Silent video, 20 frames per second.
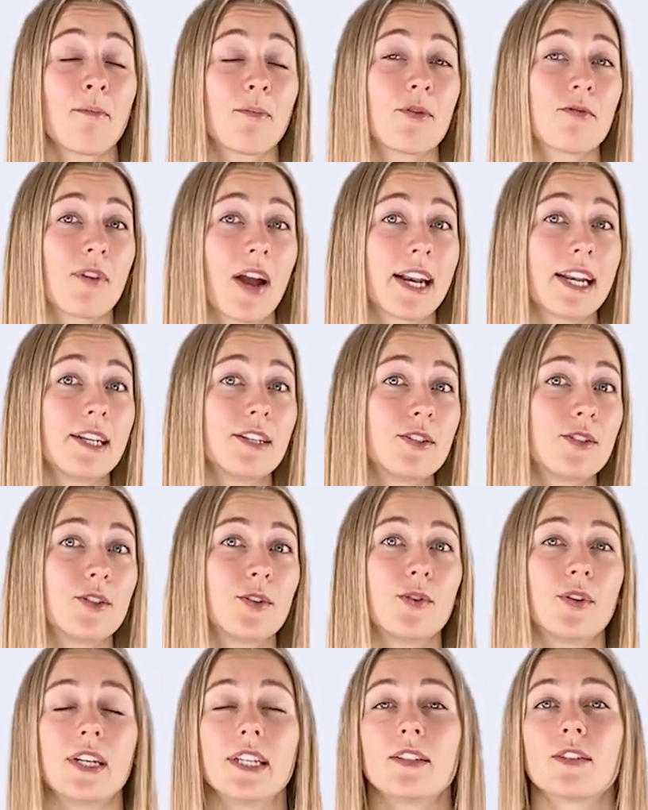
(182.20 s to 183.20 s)
Providing
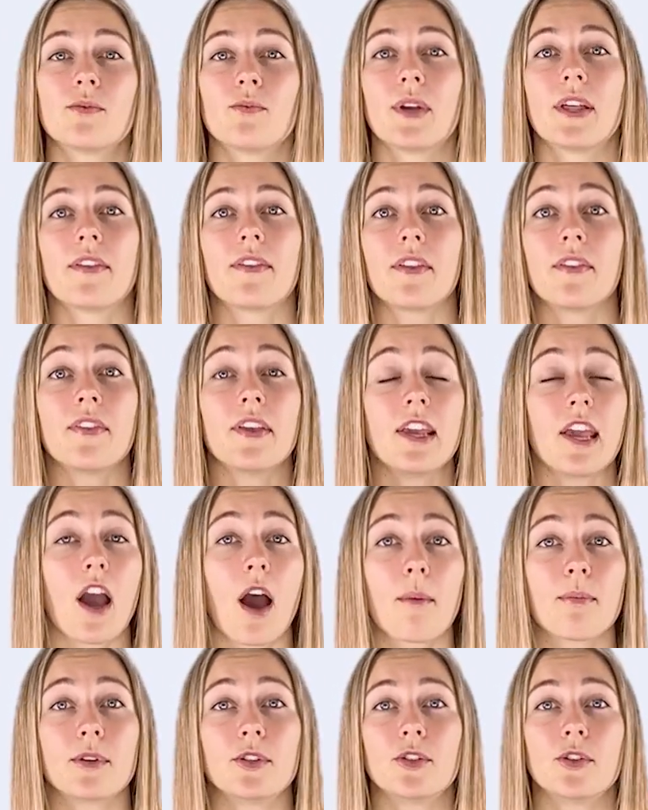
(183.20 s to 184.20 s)
students with
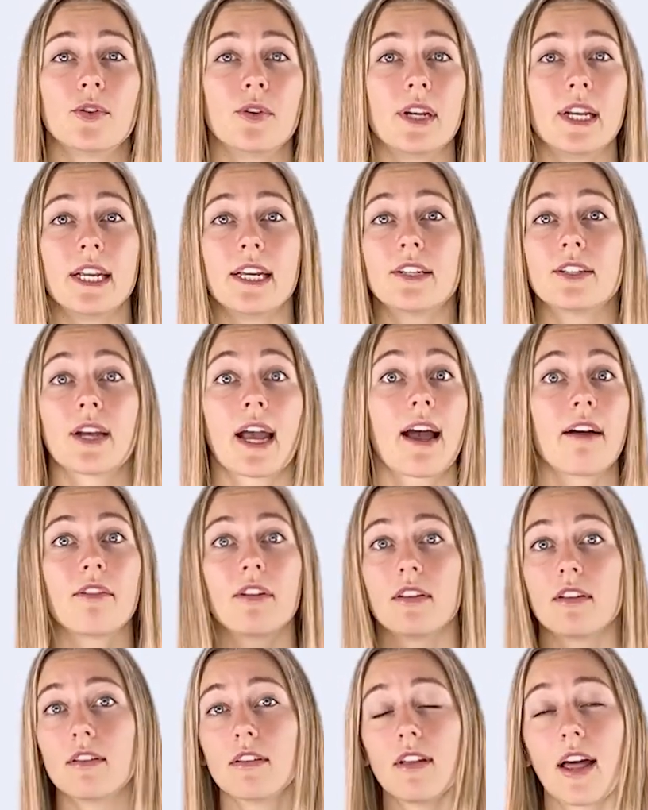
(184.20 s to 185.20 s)
the opportunity to
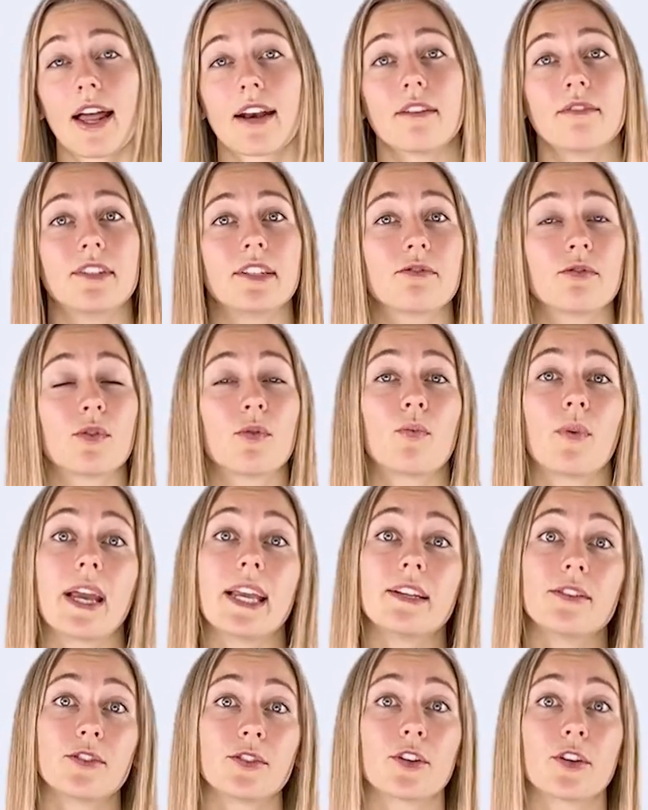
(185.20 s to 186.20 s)
have a lot of different
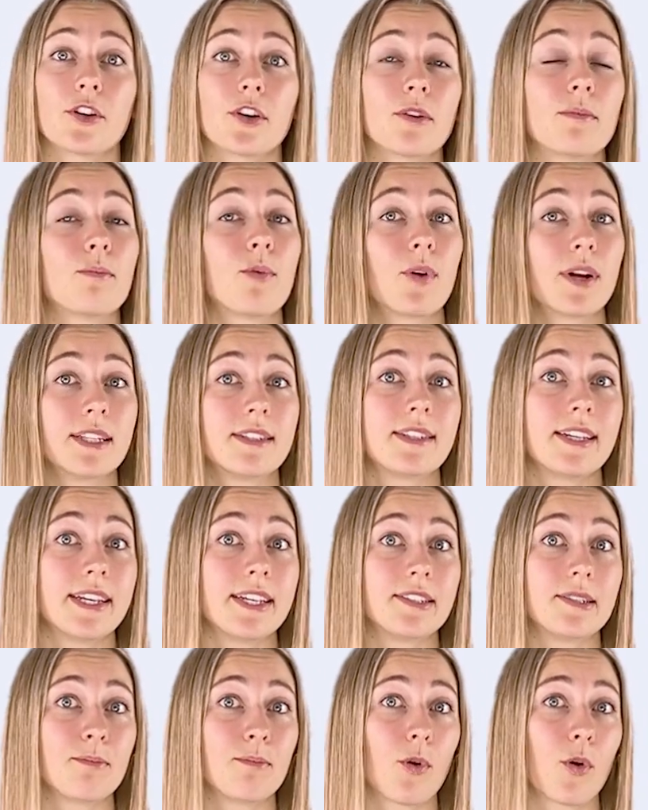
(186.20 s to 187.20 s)
ways to earn points
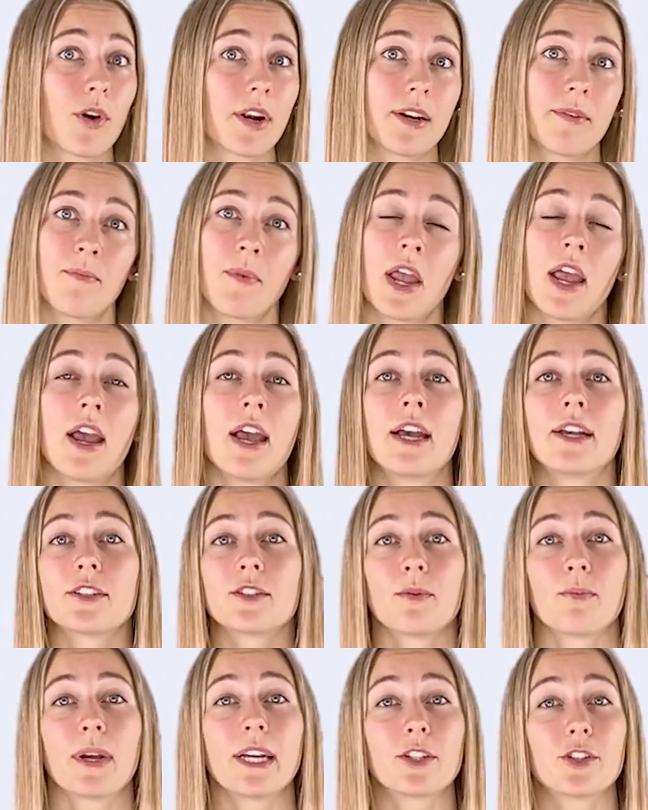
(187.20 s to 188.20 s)
is important.
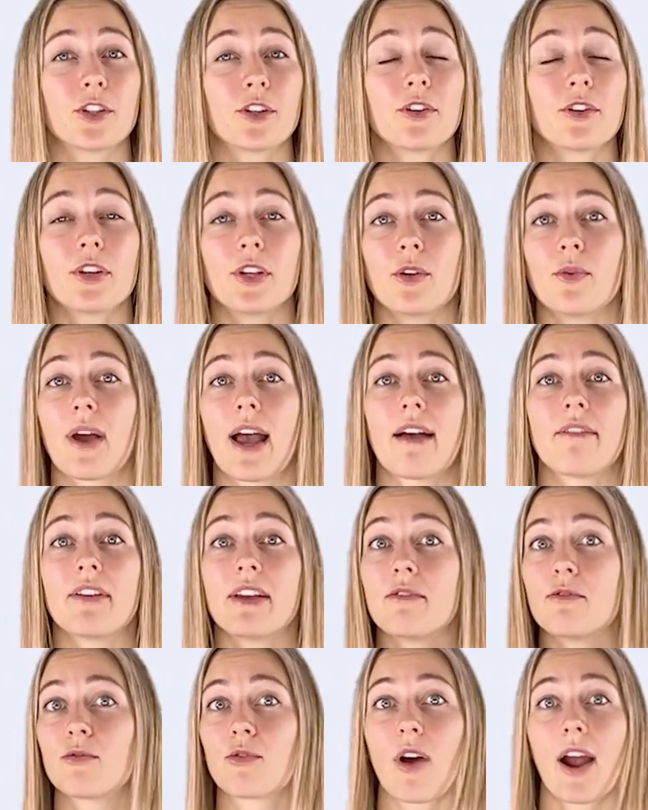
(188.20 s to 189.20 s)
So make sure you have
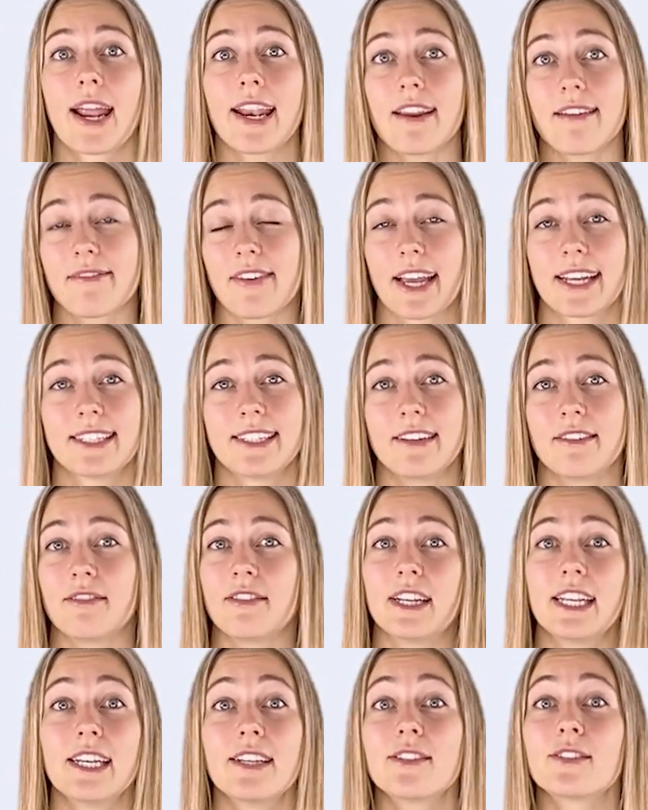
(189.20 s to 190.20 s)
a variety of
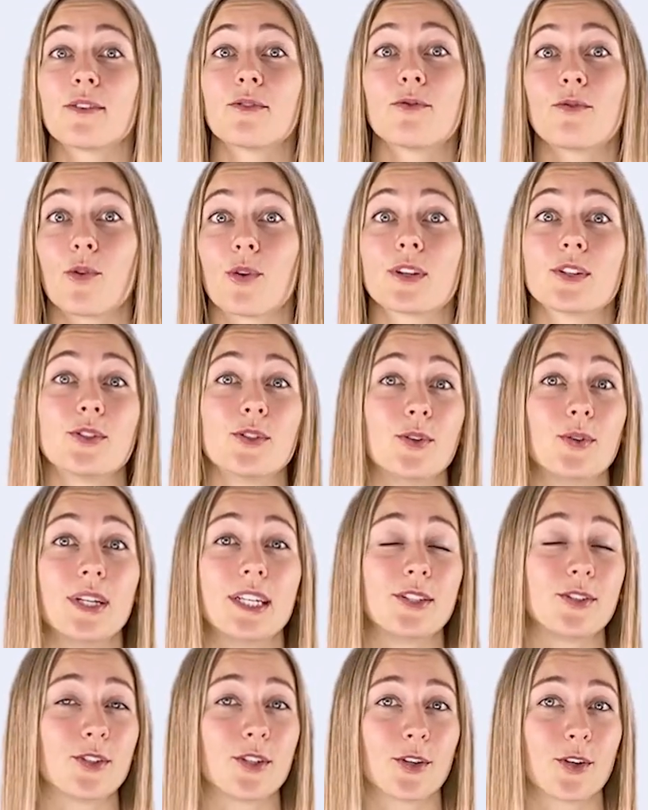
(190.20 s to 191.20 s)
activities for
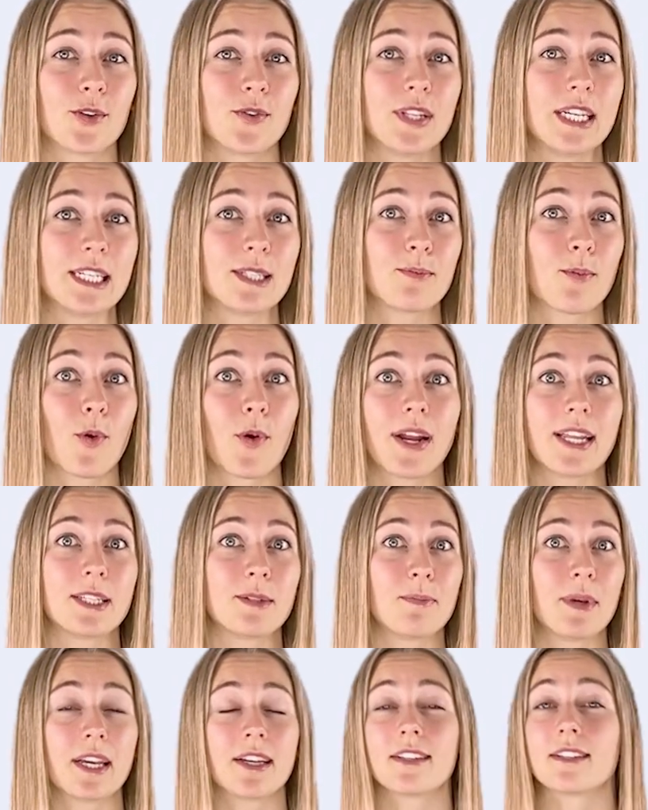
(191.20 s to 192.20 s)
students to earn these
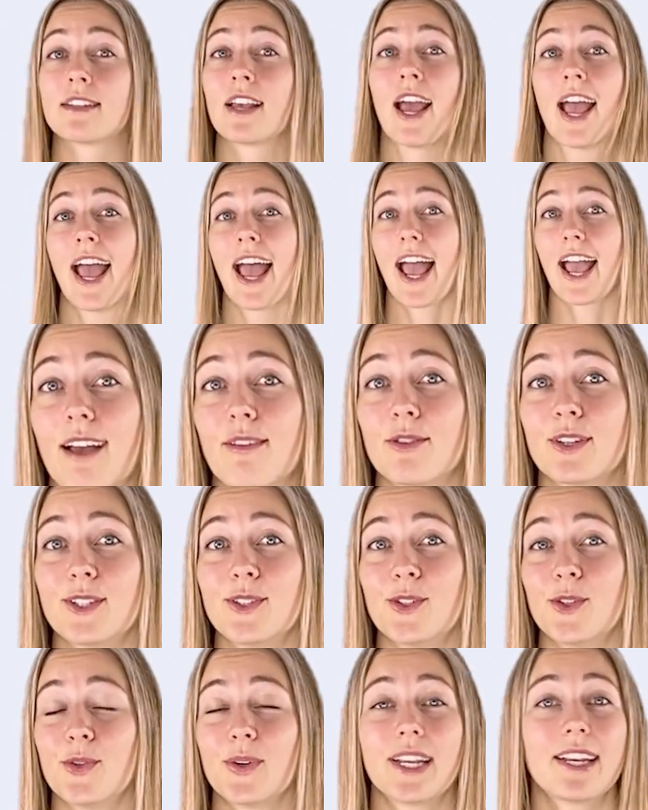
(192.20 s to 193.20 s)
points because every
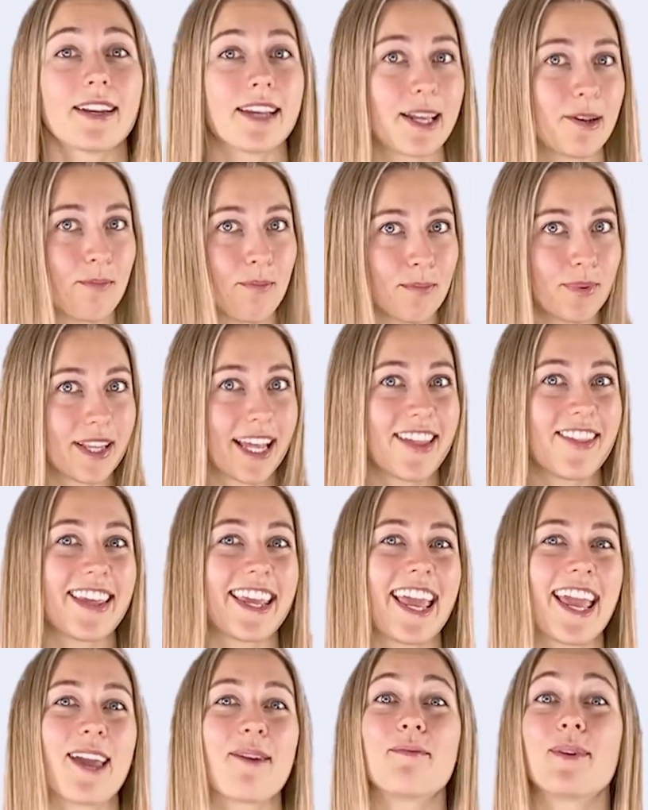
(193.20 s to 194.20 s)
student can play
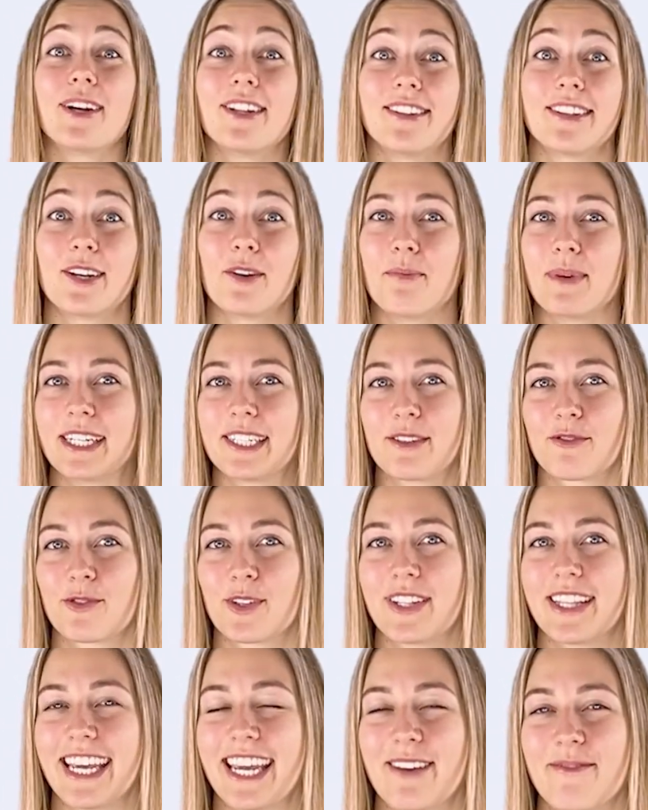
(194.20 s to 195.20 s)
the game a little bit
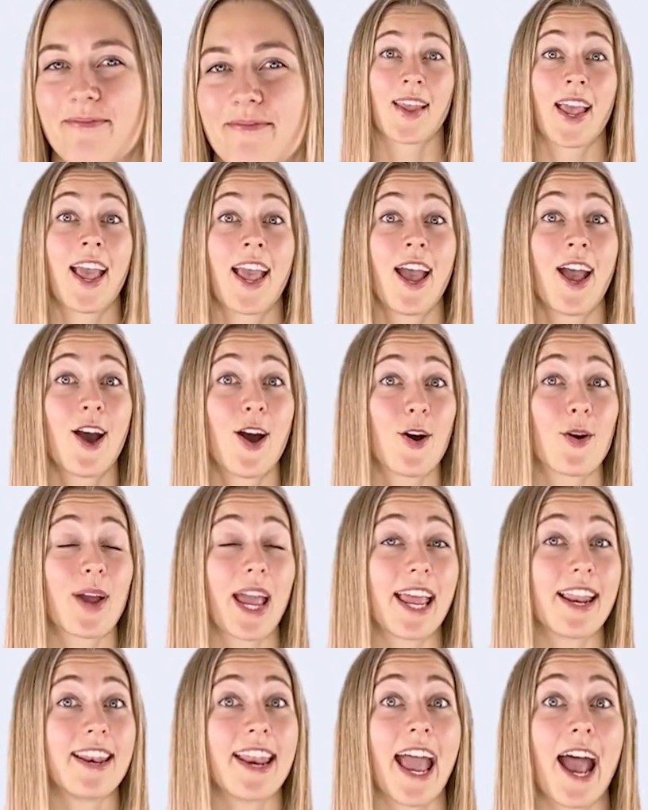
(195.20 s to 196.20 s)
differently.
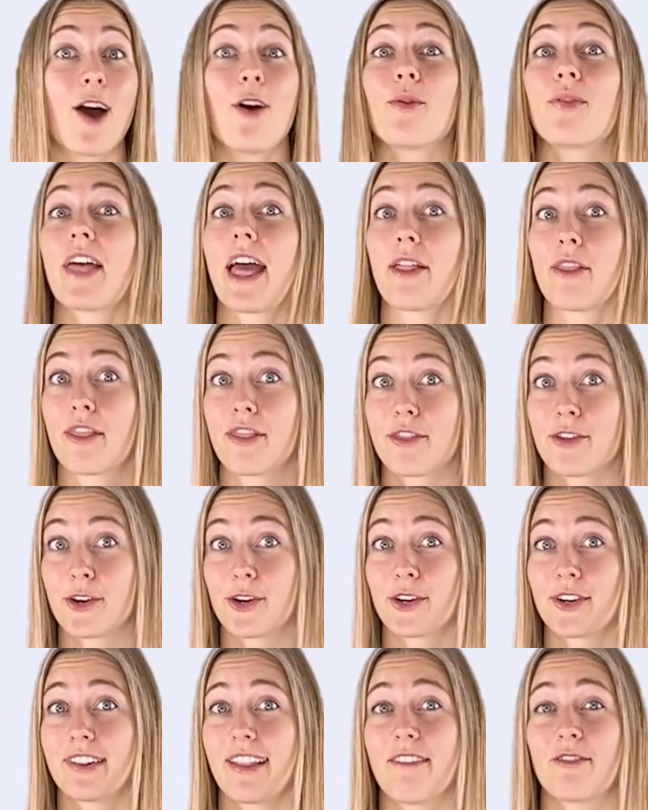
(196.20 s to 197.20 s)
Okay, now that third